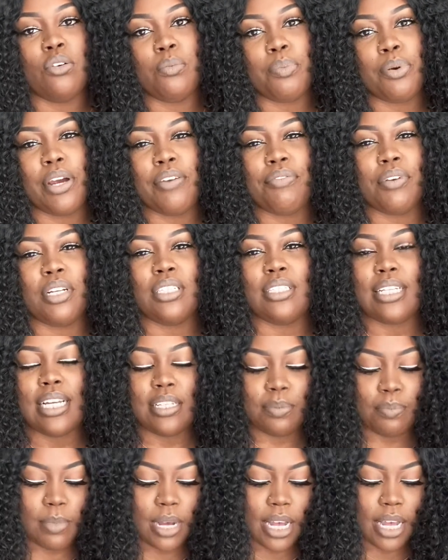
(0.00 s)
preference. That's
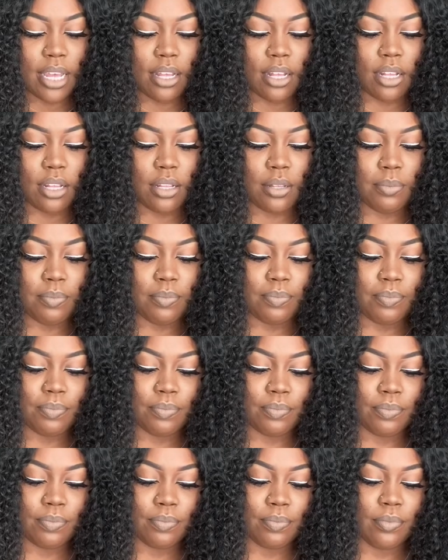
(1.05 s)
my
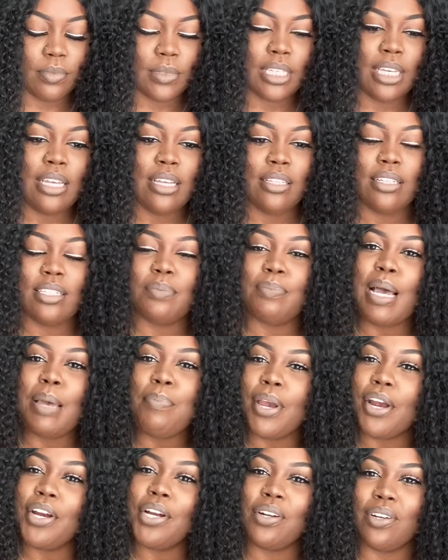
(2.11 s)
it's my
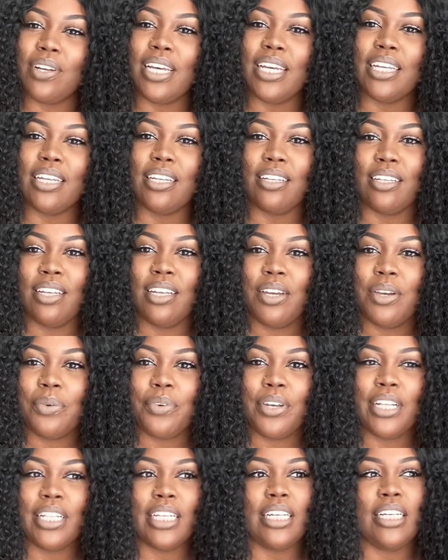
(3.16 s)
paranoia,
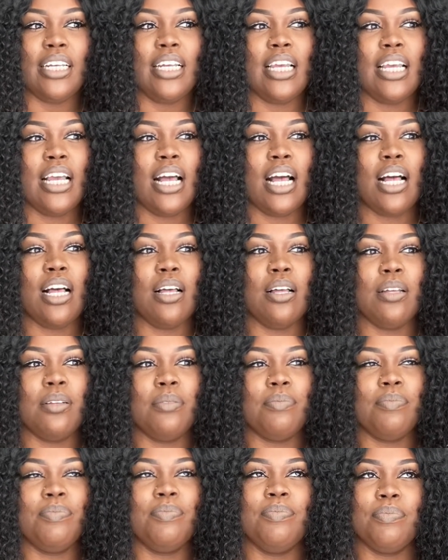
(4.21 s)
really.
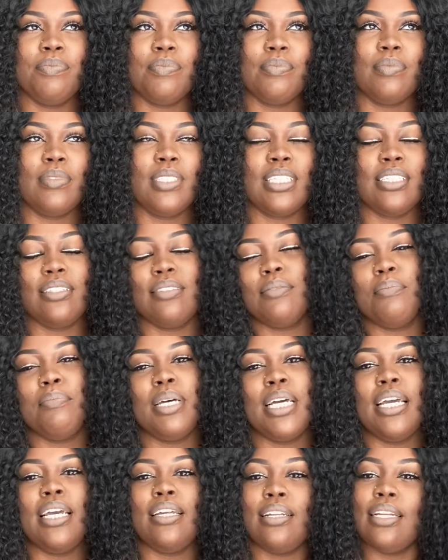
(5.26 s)

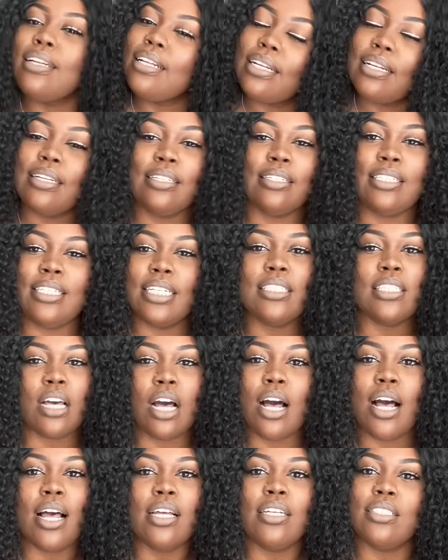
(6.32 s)
But this
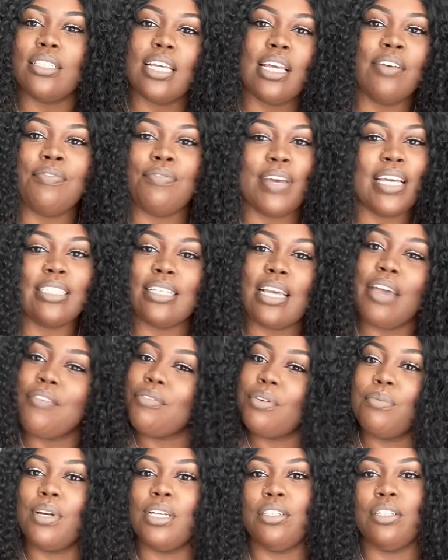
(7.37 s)
cause affects
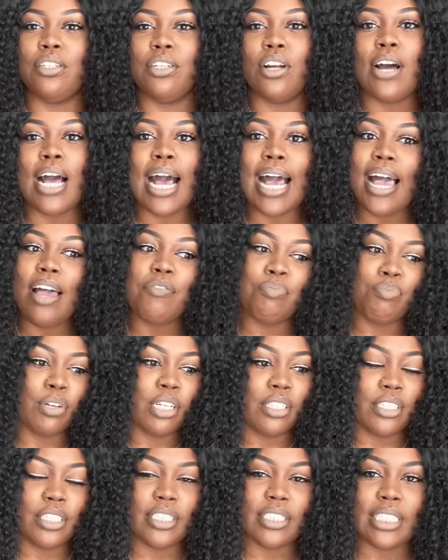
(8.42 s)
everyone, you know. I have
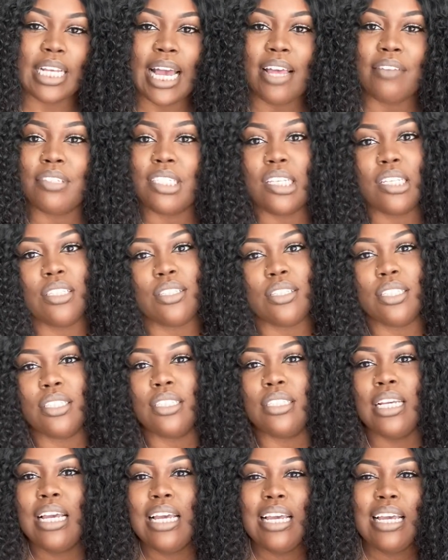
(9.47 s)
brothers, I have sisters.
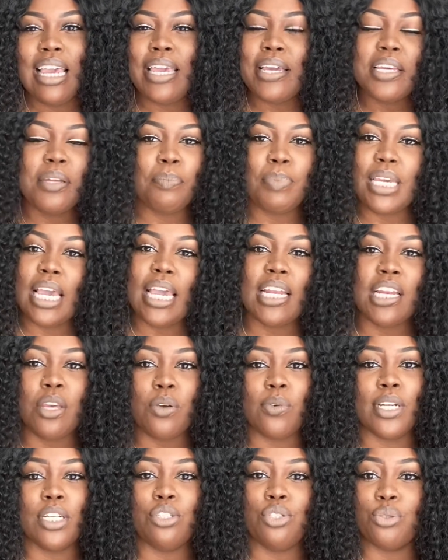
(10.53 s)
It could be
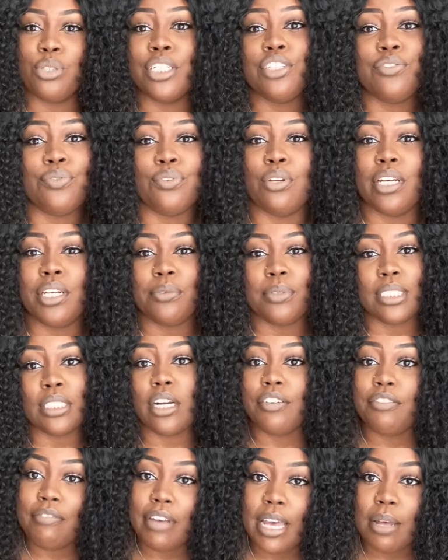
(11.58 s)
anyone. George Floyd was our
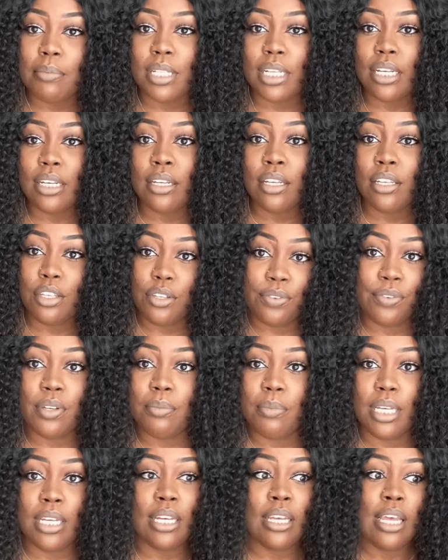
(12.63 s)
family, you feel
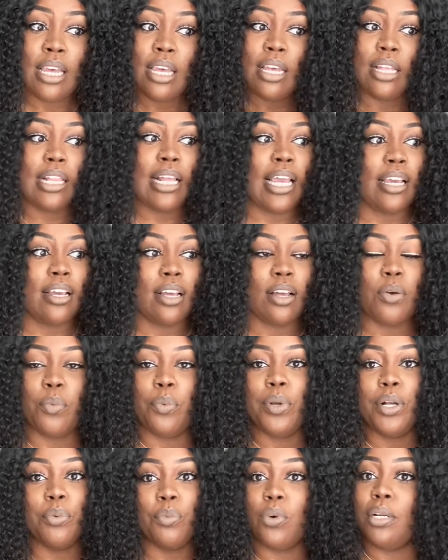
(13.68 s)
me? Like,
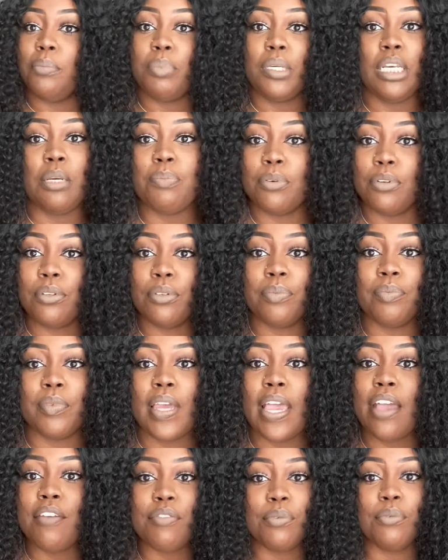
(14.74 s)
we're one people.
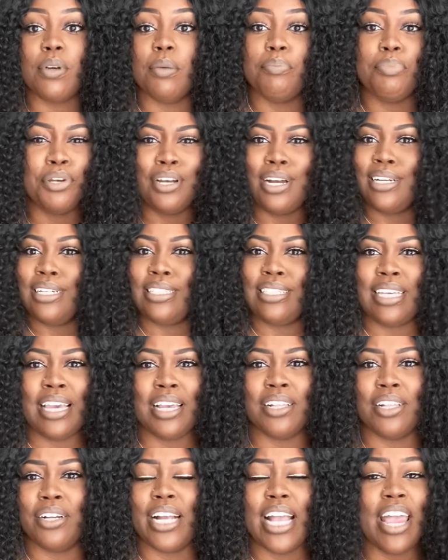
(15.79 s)
Everyone, Breonna
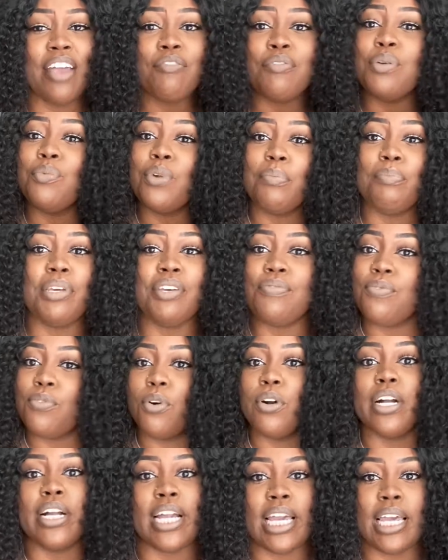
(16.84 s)
Taylor, everyone
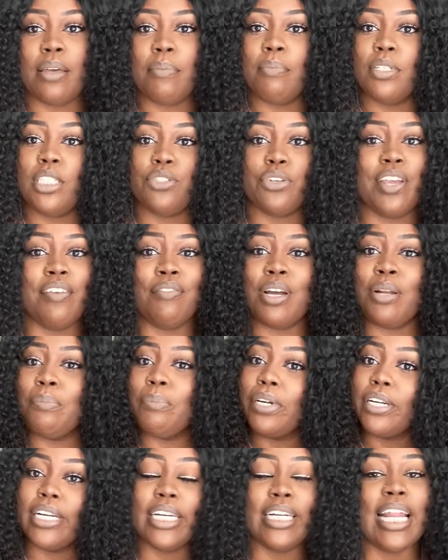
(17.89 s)
before him, Trayvon
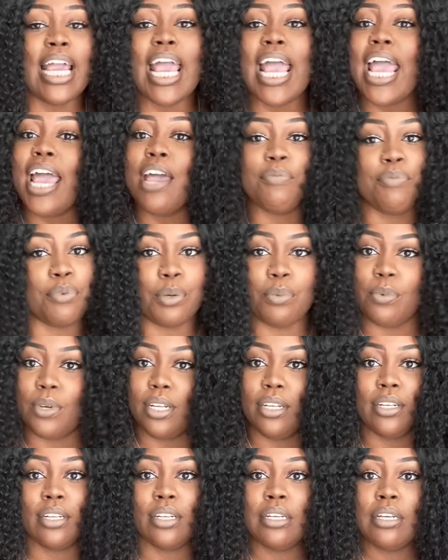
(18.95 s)
Martin, everyone.
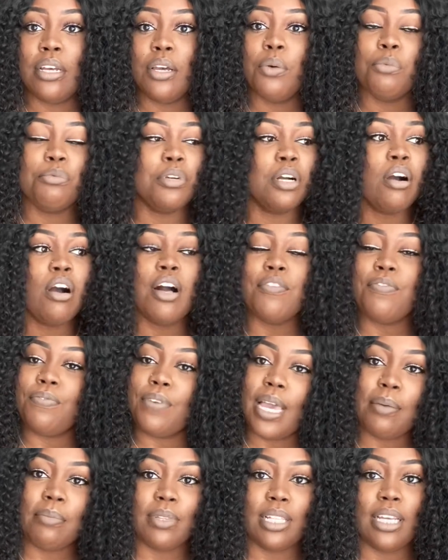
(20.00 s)
We're all
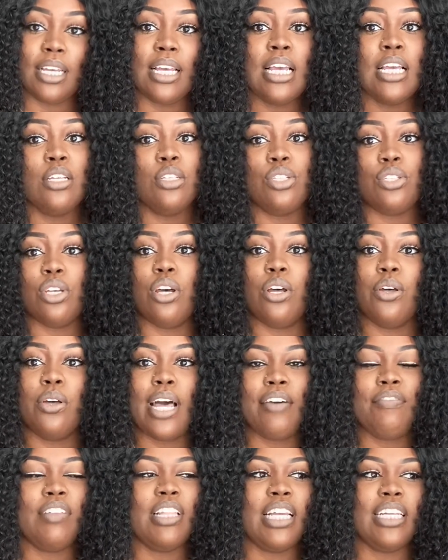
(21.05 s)
family. So I
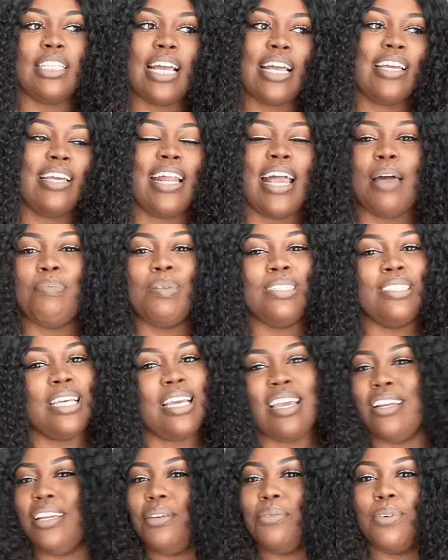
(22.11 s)
feel like that could happen to
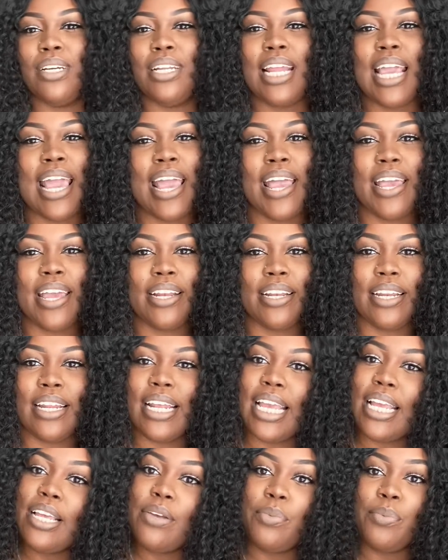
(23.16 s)
anyone, and
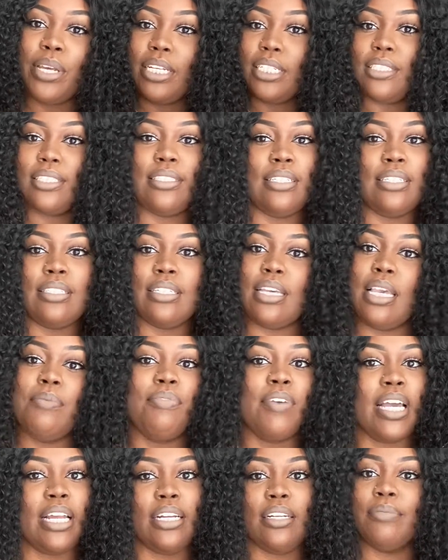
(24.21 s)
we just need to keep
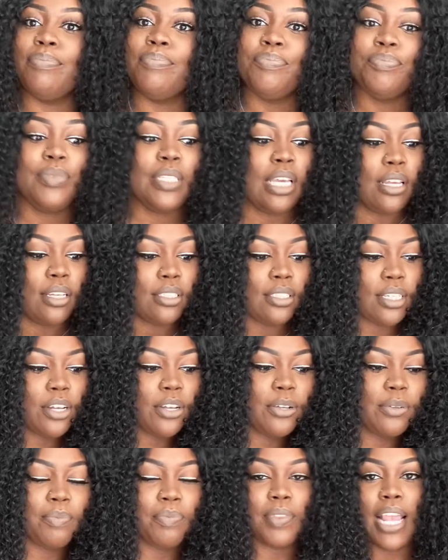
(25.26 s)
fighting.
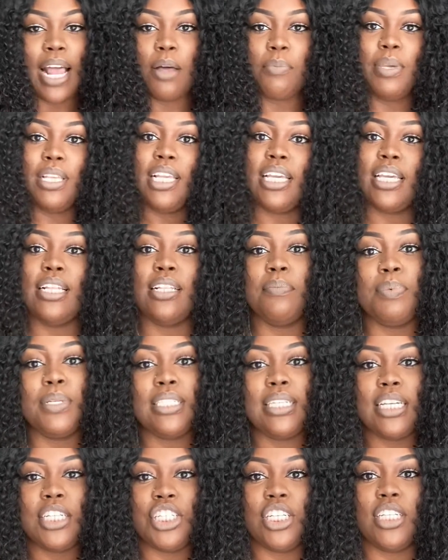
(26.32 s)
So I'll be linking the
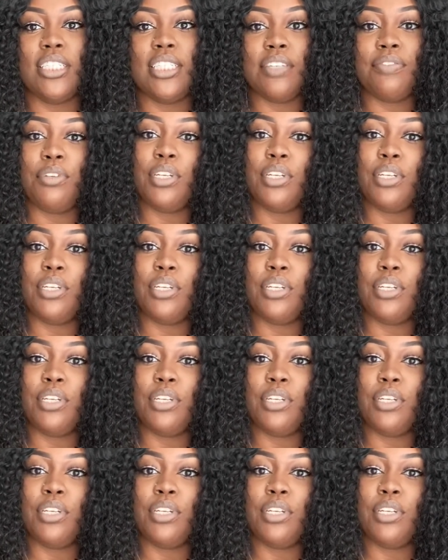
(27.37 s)
petitions. If